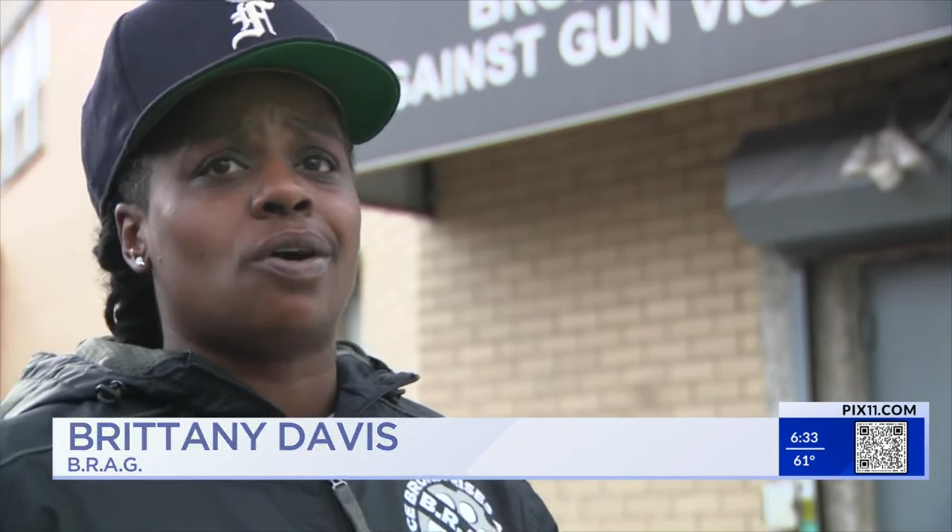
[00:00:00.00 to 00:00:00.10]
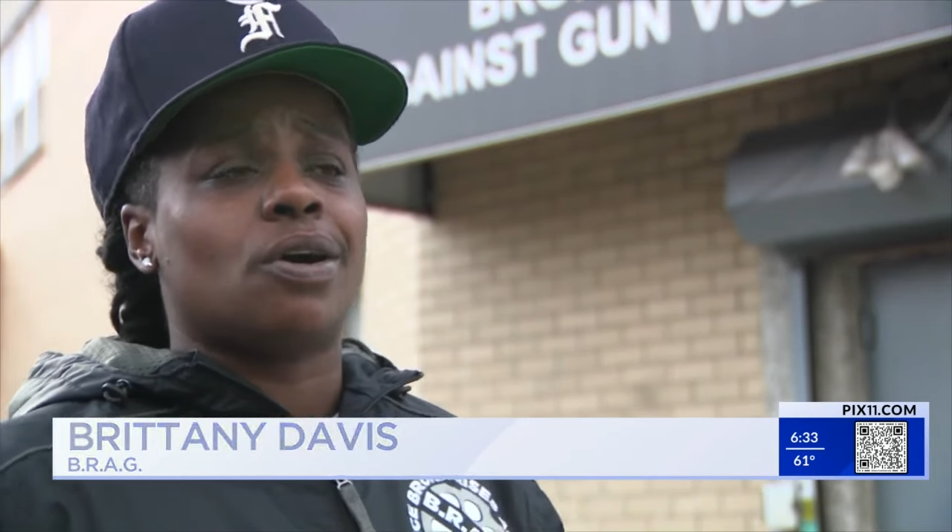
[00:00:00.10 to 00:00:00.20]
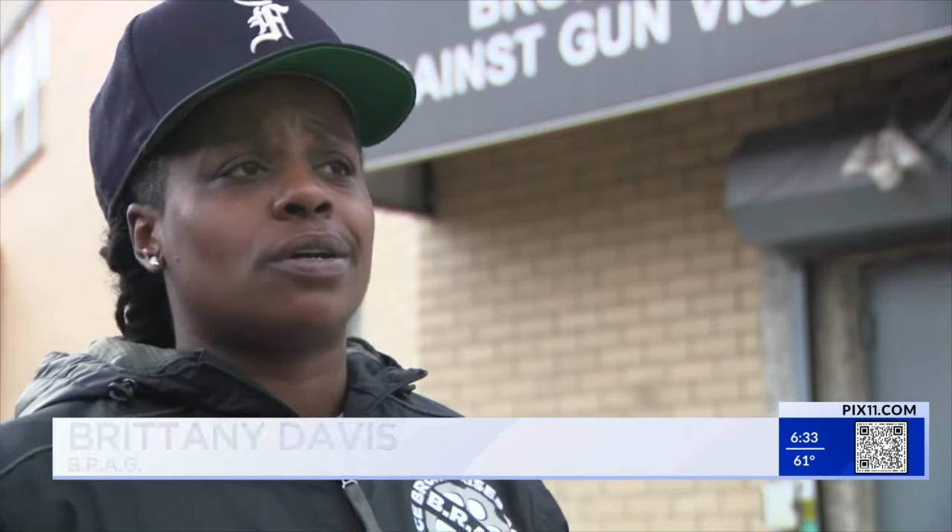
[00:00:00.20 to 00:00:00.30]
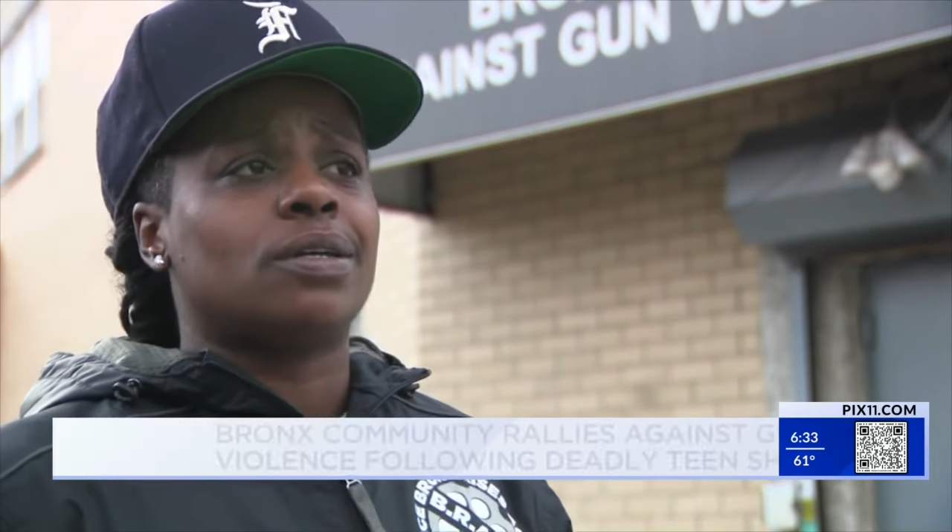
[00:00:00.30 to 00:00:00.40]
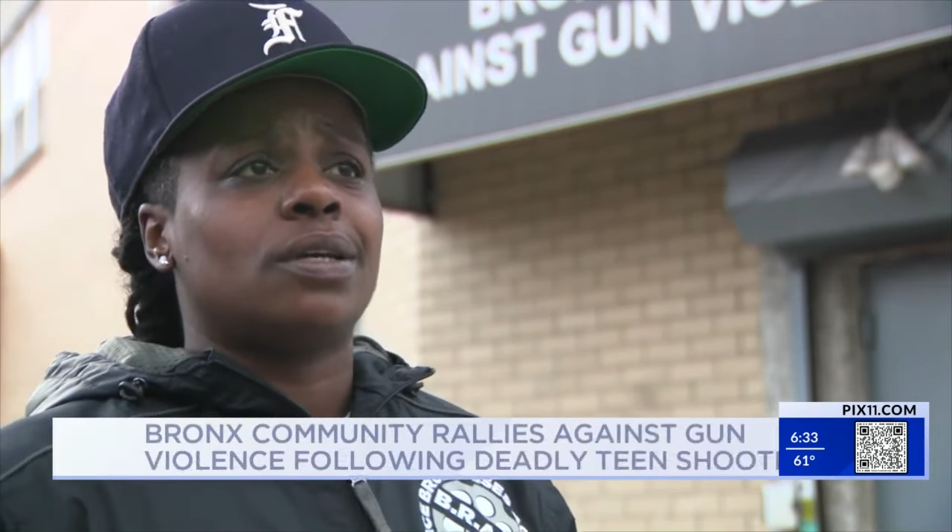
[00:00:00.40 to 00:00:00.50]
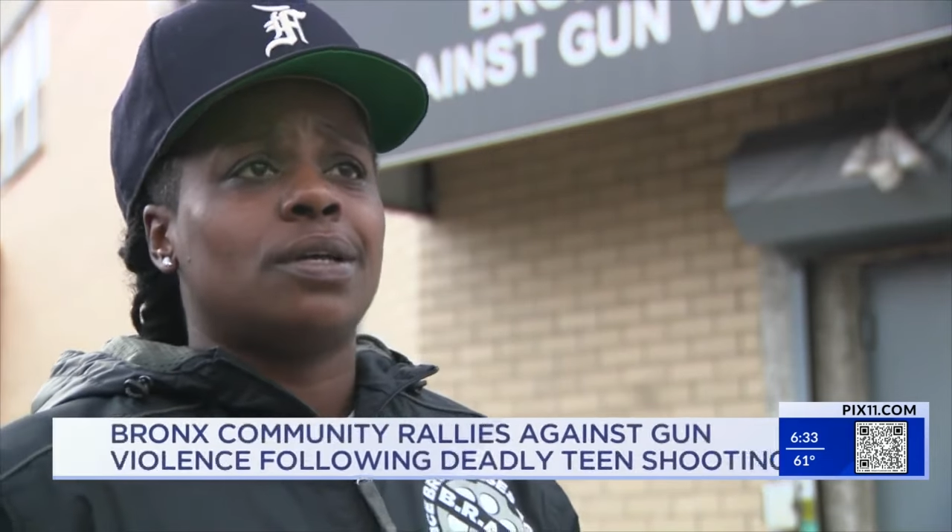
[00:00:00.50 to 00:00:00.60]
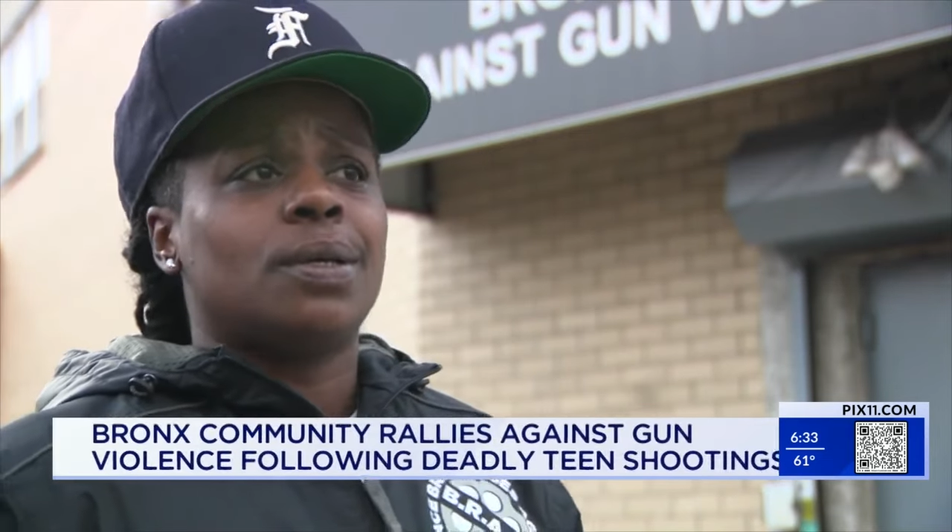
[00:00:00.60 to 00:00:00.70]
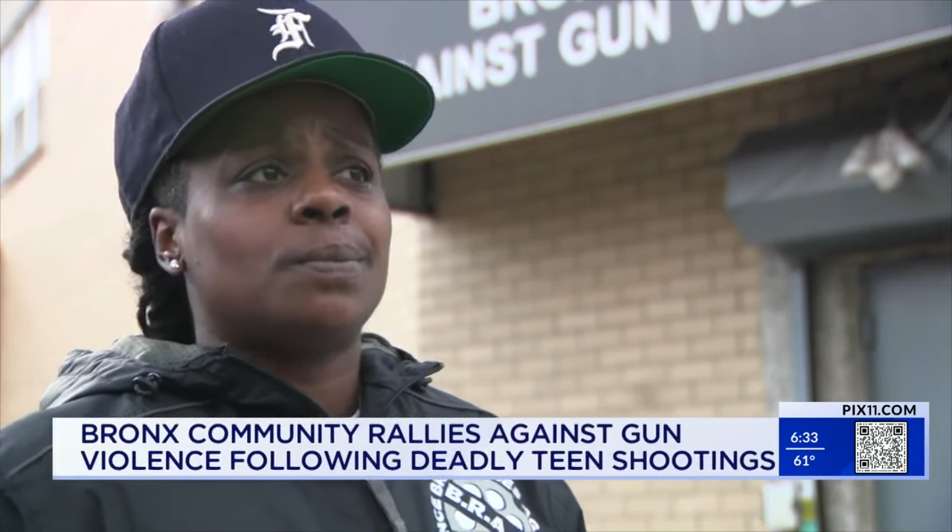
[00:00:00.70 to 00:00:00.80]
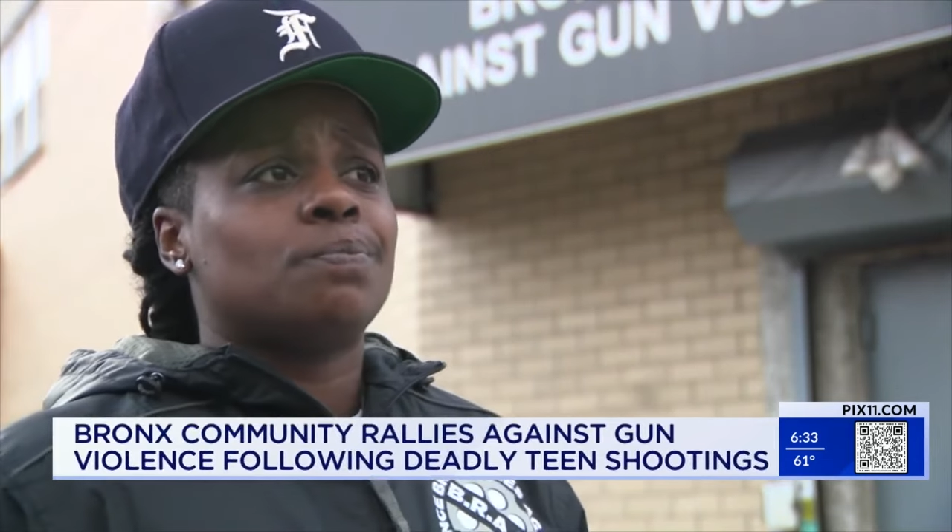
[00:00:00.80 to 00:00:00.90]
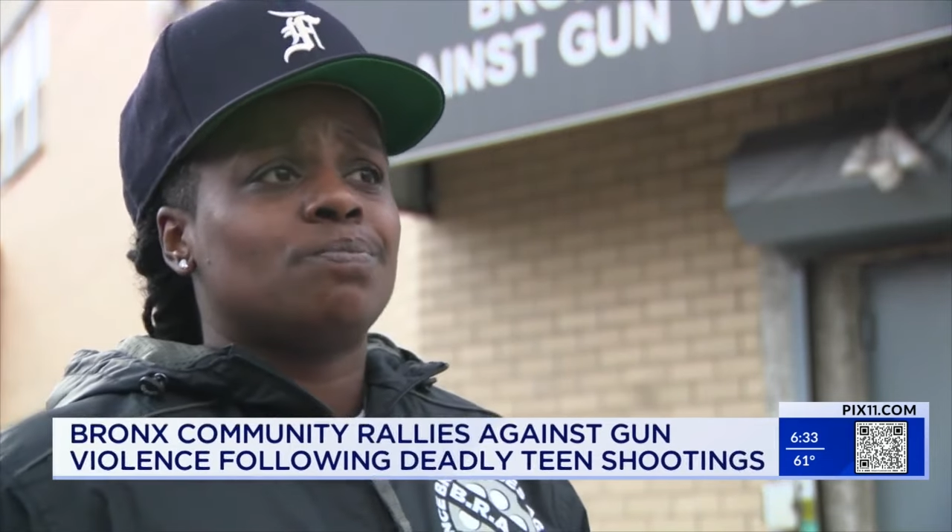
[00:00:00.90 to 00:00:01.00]
are
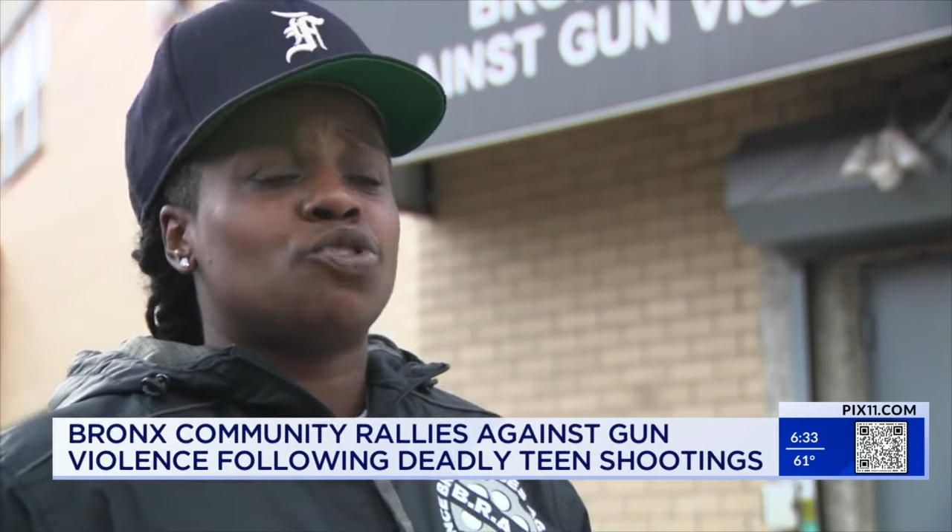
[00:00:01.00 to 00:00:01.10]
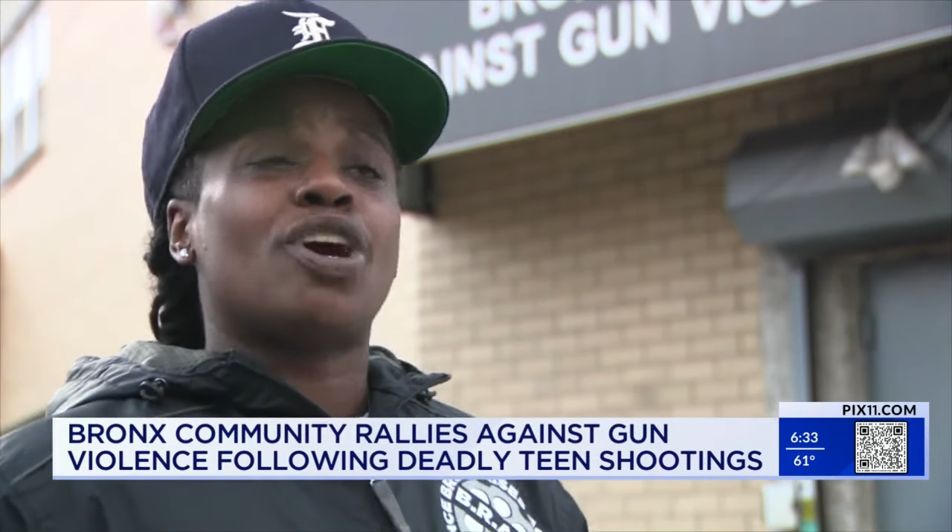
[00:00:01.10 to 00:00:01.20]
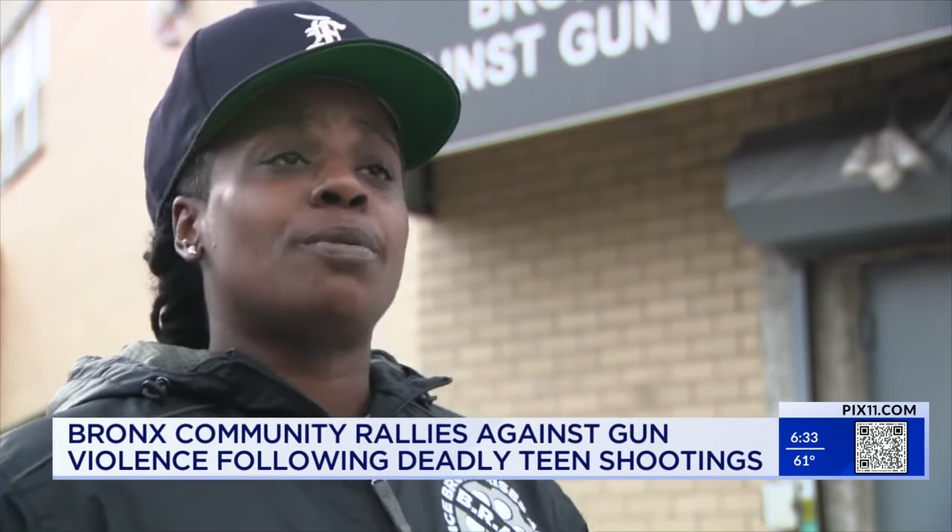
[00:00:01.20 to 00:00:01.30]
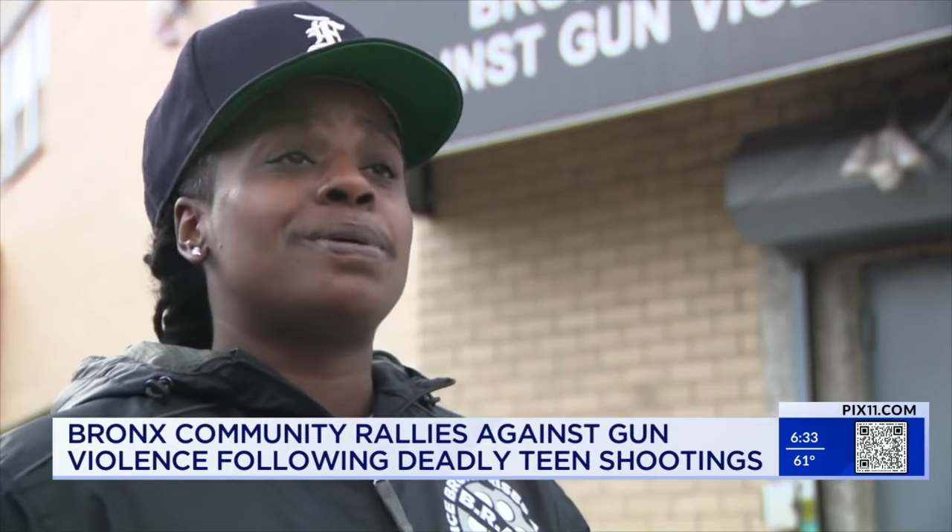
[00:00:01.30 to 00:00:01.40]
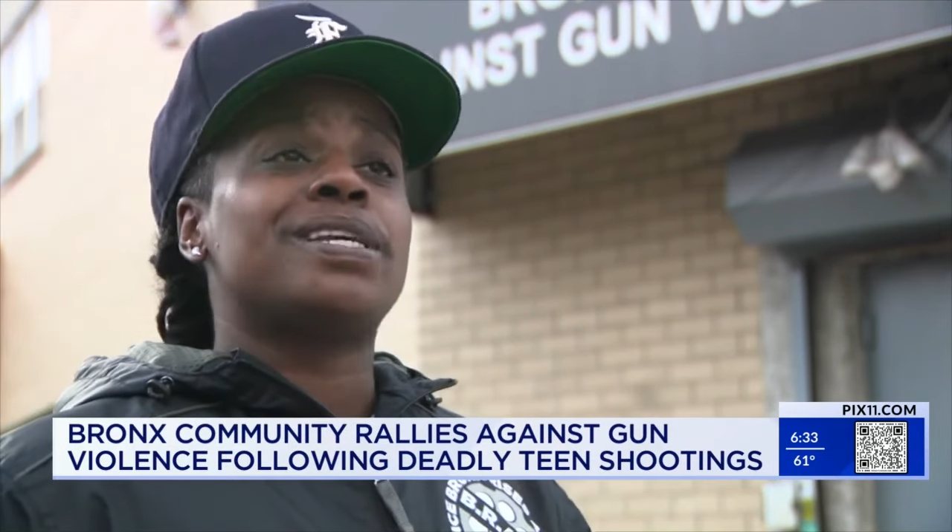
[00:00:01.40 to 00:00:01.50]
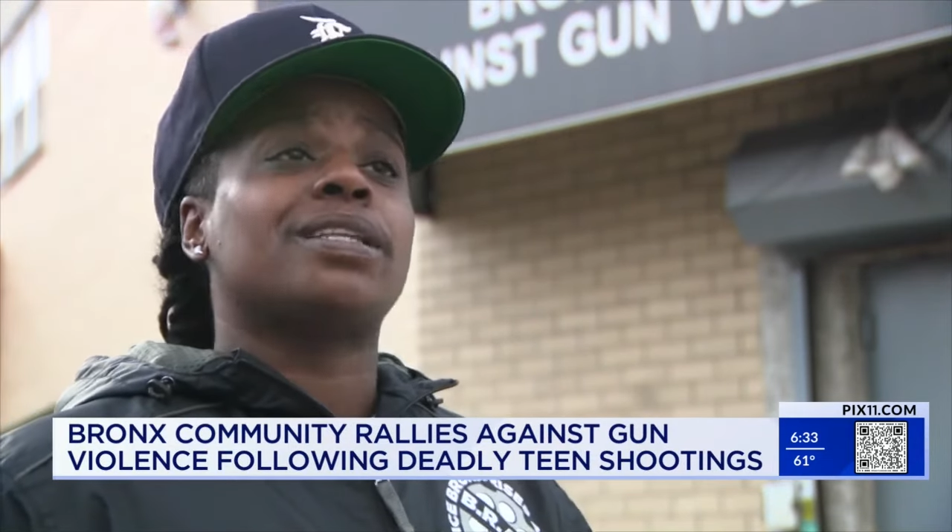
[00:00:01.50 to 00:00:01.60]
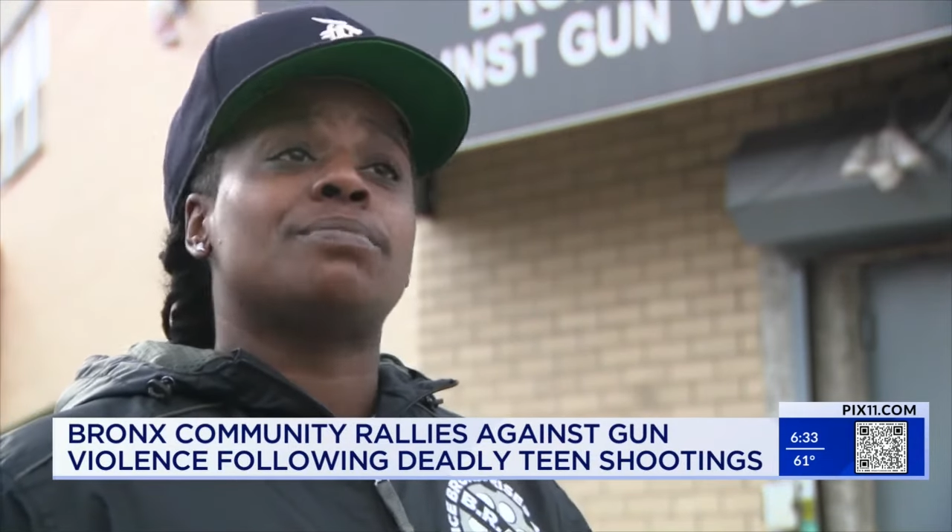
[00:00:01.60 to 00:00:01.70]
trying to protect